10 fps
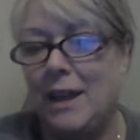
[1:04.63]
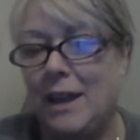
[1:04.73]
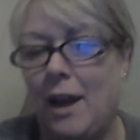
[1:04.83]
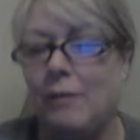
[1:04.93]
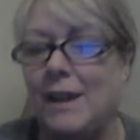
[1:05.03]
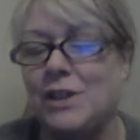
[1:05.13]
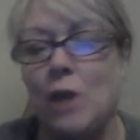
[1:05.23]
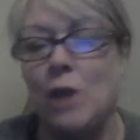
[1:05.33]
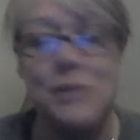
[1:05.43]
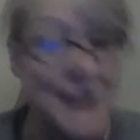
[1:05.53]
All right,
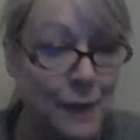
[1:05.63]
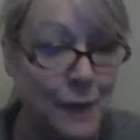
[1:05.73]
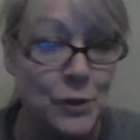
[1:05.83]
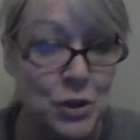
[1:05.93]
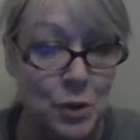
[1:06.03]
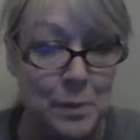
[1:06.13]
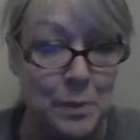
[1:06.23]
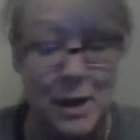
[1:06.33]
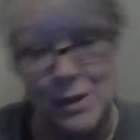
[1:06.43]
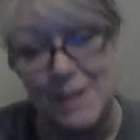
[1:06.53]
so today for
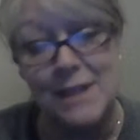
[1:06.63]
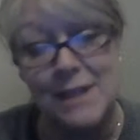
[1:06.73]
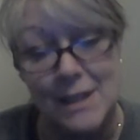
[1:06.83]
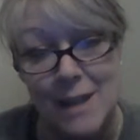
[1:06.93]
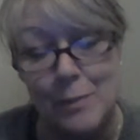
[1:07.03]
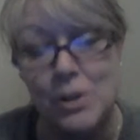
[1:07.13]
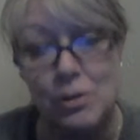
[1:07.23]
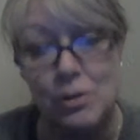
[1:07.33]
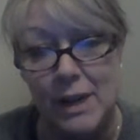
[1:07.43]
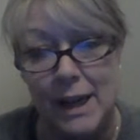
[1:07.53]
Scorpio, this is December's
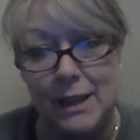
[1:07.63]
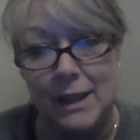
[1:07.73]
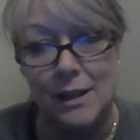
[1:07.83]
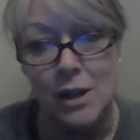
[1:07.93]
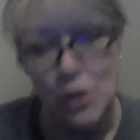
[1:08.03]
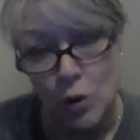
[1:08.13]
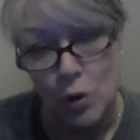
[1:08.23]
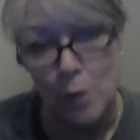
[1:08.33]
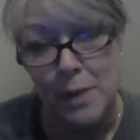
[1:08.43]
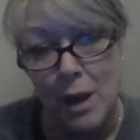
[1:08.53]
reading.
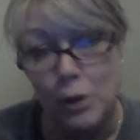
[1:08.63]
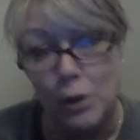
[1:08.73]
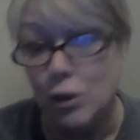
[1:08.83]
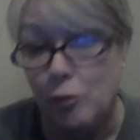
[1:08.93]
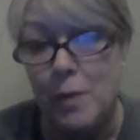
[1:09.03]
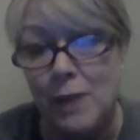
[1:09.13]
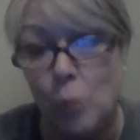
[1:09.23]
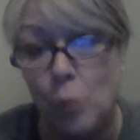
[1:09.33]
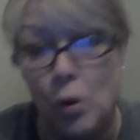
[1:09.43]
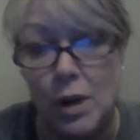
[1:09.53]
Scorpio, you've been
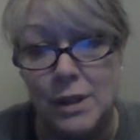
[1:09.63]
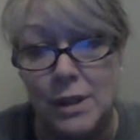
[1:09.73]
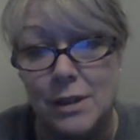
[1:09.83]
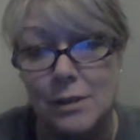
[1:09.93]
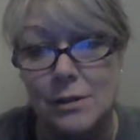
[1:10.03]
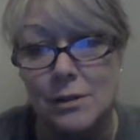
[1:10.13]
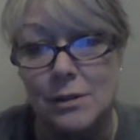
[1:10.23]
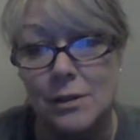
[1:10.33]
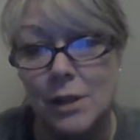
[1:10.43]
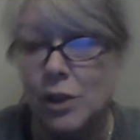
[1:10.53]
warned.
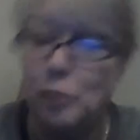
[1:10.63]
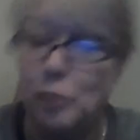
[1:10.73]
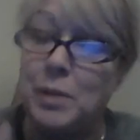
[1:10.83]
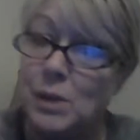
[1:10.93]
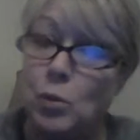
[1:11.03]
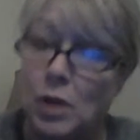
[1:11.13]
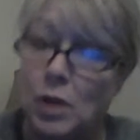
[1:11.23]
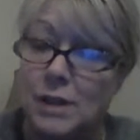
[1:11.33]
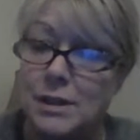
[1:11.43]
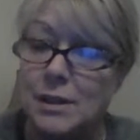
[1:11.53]
You've been
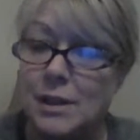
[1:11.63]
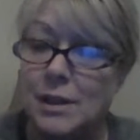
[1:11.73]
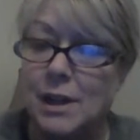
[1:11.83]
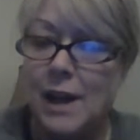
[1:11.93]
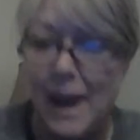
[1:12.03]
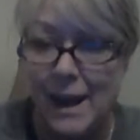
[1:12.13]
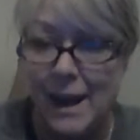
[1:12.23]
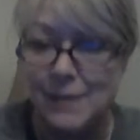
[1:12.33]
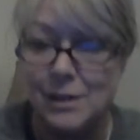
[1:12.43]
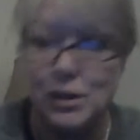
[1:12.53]
warned.
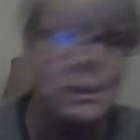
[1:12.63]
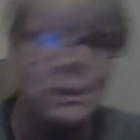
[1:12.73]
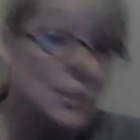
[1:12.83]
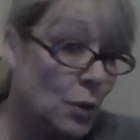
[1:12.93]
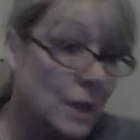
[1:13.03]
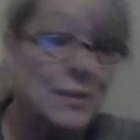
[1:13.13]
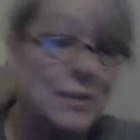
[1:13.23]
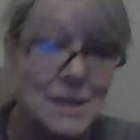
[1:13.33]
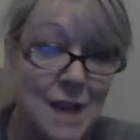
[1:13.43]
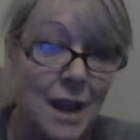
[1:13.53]
And you're ignoring the
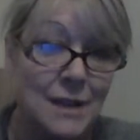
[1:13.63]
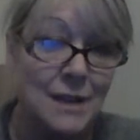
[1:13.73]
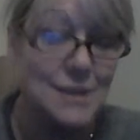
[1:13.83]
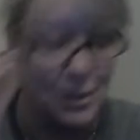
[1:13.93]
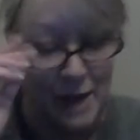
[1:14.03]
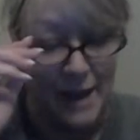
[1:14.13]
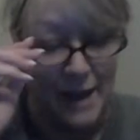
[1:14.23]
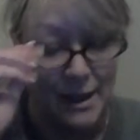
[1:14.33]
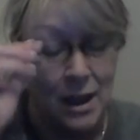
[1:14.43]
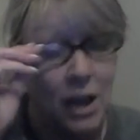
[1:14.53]
signs, okay?
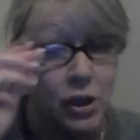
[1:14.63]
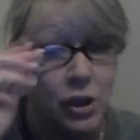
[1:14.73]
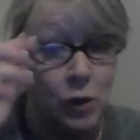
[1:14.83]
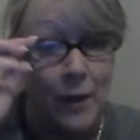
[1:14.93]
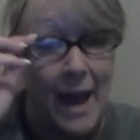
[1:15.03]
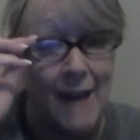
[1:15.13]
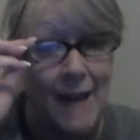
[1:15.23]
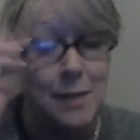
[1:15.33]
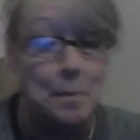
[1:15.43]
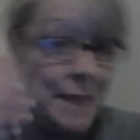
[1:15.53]
You've had
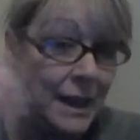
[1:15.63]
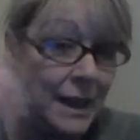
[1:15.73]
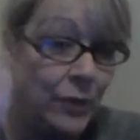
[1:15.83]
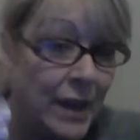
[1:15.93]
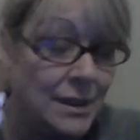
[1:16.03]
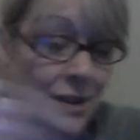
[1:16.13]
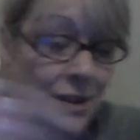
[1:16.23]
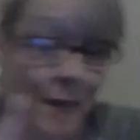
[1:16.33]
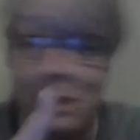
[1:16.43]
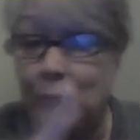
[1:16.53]
many things
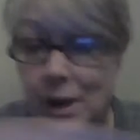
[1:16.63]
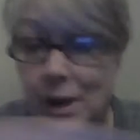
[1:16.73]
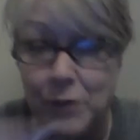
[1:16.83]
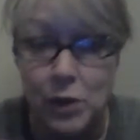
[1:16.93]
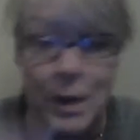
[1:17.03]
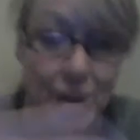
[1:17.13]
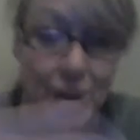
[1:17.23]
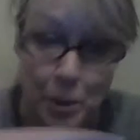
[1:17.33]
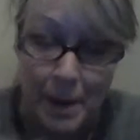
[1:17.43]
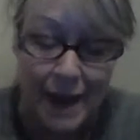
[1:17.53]
come in front of you in your
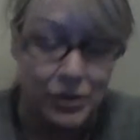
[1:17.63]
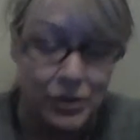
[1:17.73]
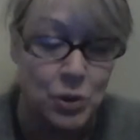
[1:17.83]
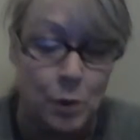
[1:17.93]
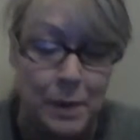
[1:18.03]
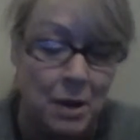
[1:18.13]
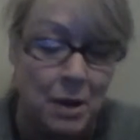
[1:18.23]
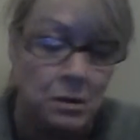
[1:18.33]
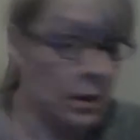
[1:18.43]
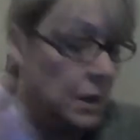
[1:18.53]
path,
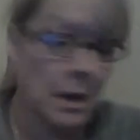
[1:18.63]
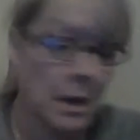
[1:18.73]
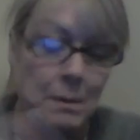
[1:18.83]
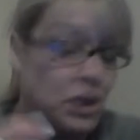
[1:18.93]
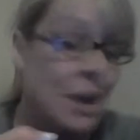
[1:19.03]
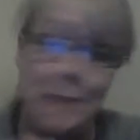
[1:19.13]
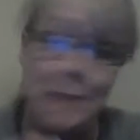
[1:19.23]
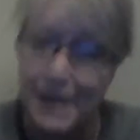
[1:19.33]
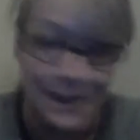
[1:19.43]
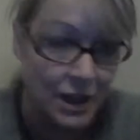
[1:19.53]
Scorpio, but you're not paying
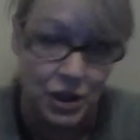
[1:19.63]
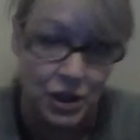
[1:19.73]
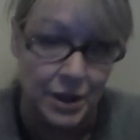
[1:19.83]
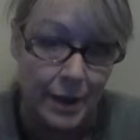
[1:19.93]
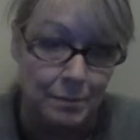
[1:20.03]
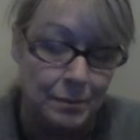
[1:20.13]
attention to them.